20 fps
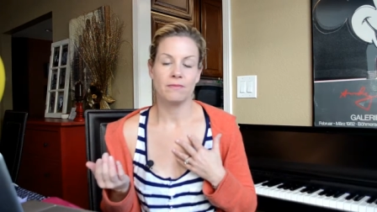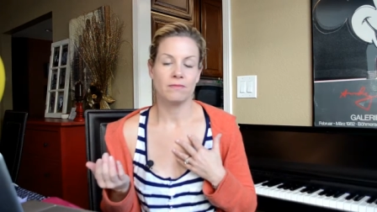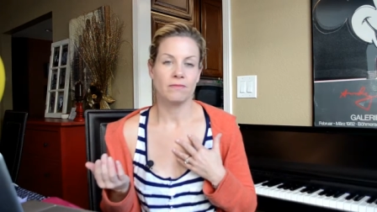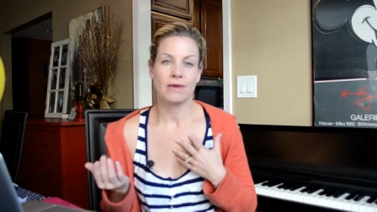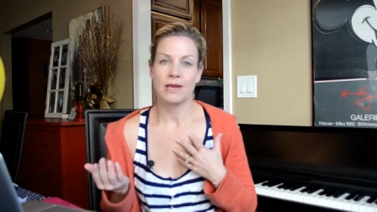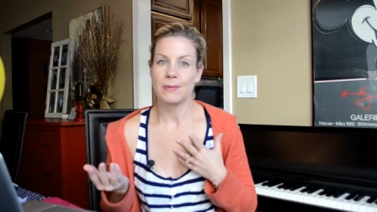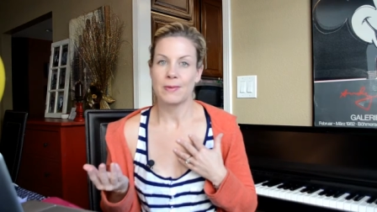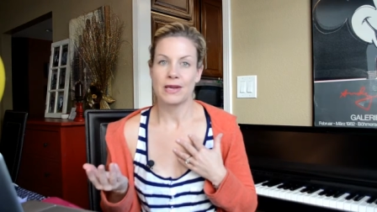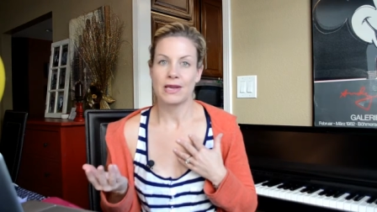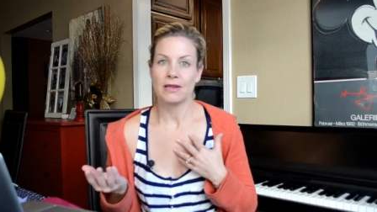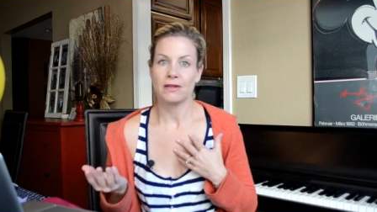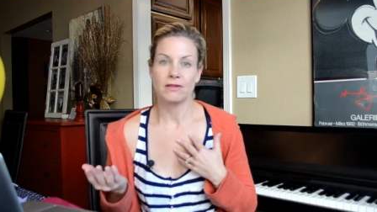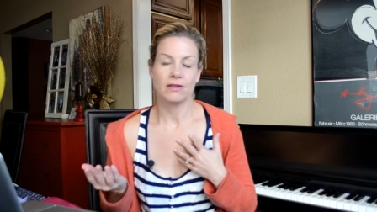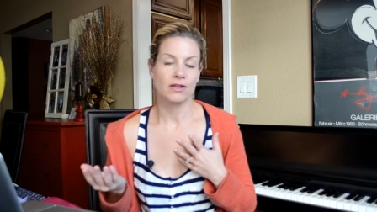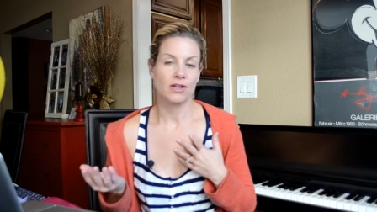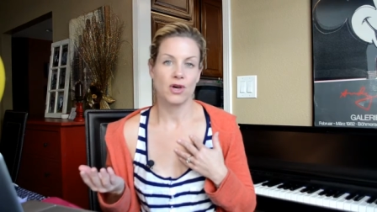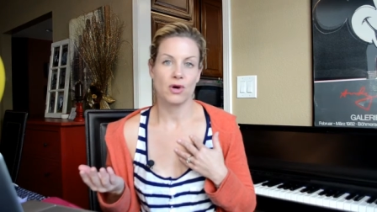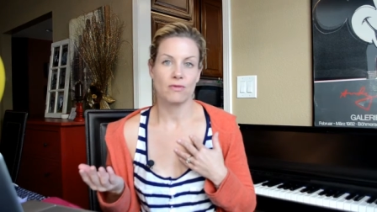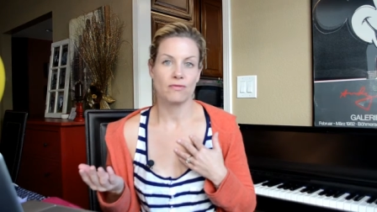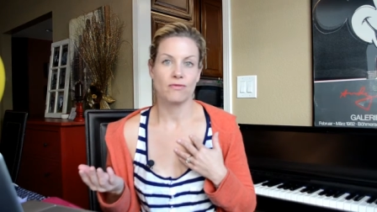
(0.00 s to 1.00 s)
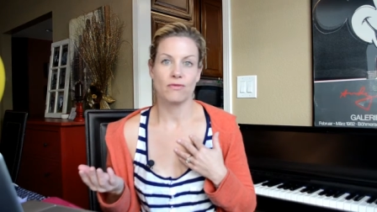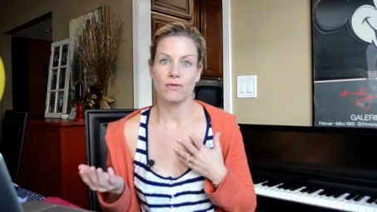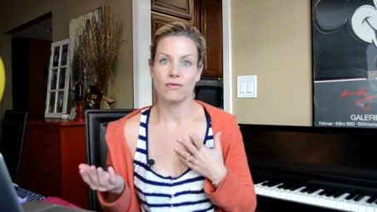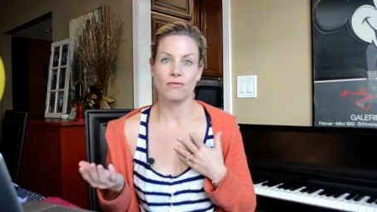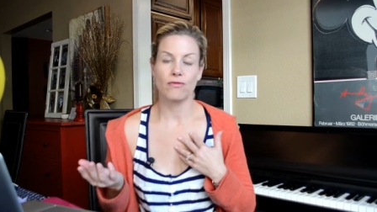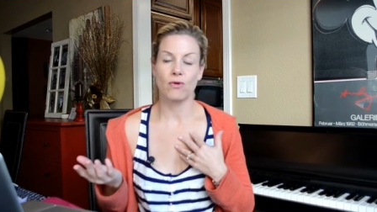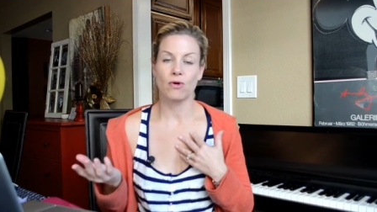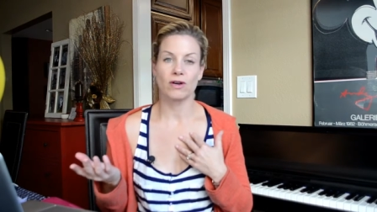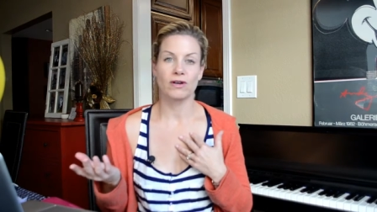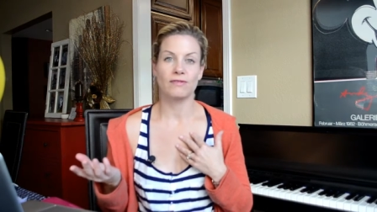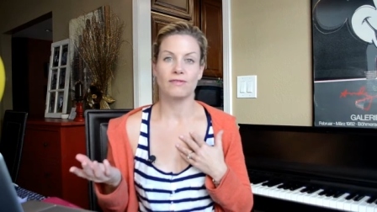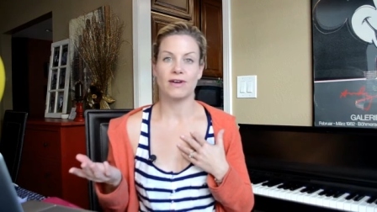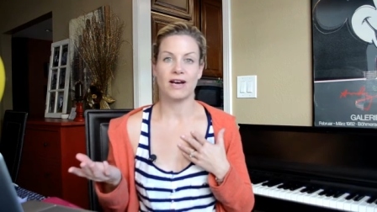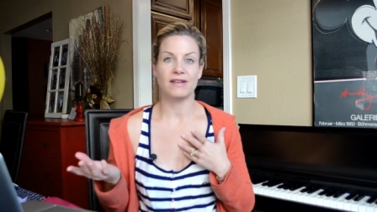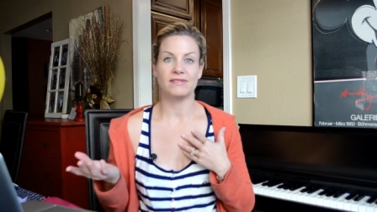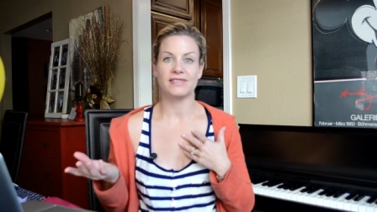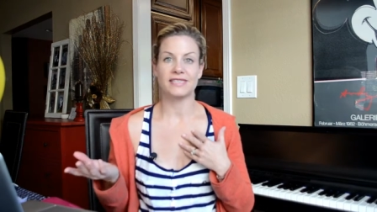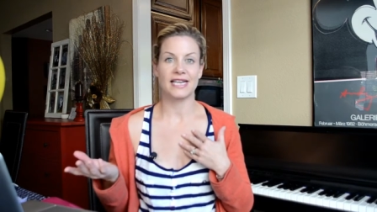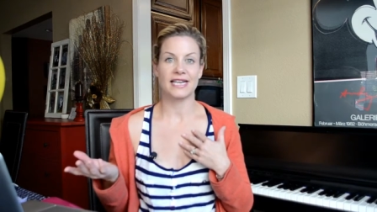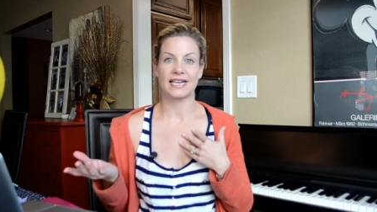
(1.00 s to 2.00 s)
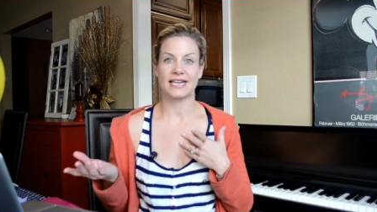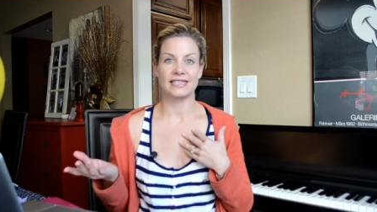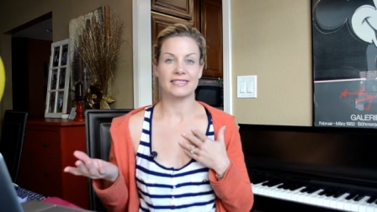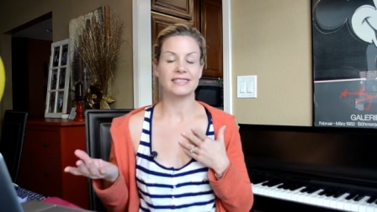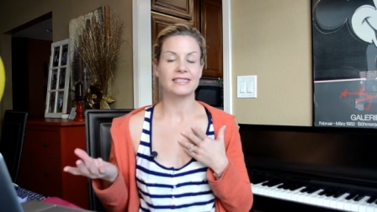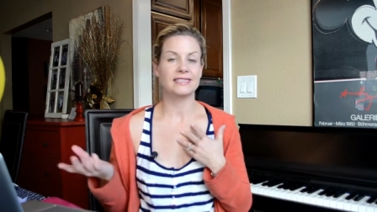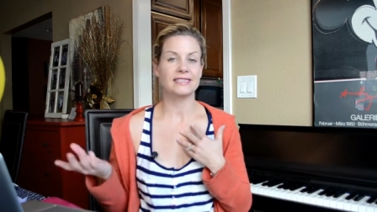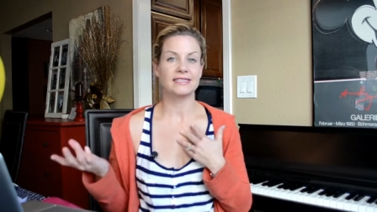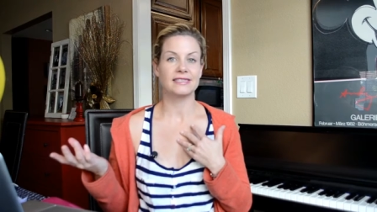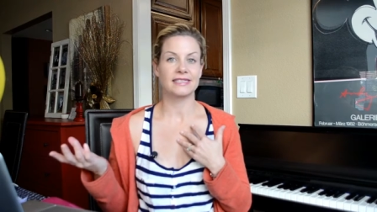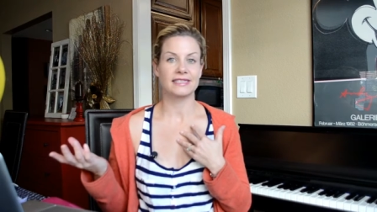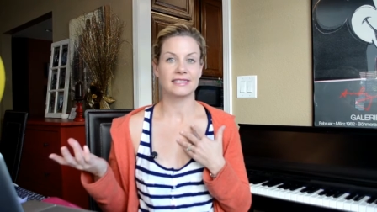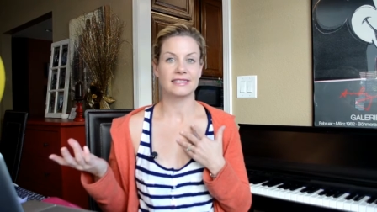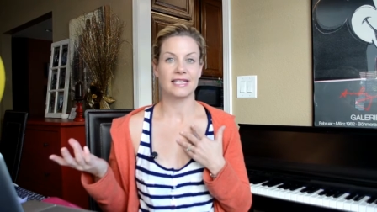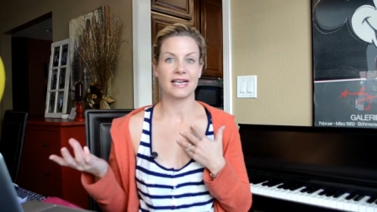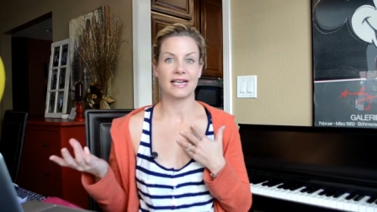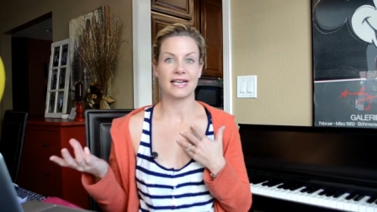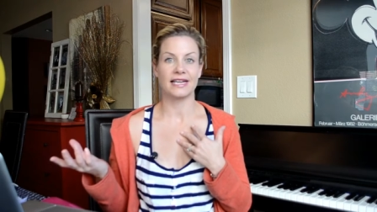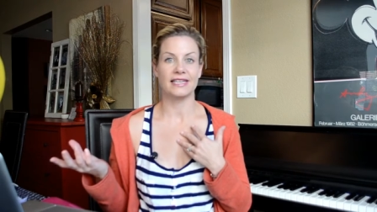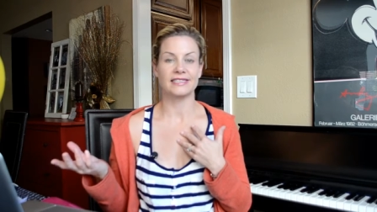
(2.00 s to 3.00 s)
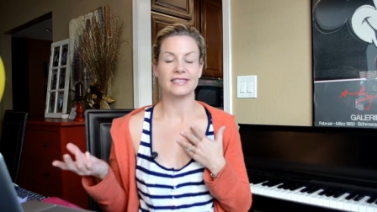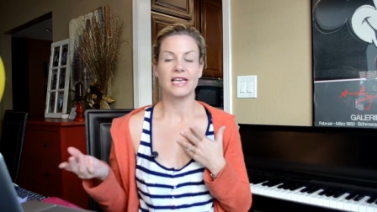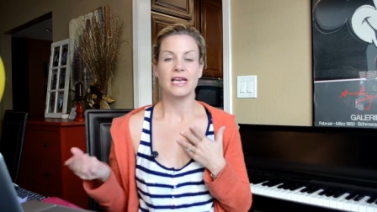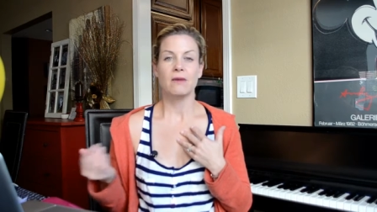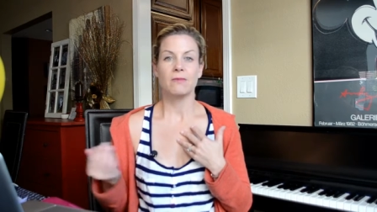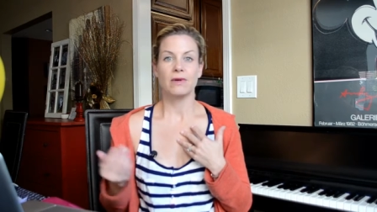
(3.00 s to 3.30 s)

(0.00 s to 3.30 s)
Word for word: maybe the note for 4 or 5 seconds, 6 seconds.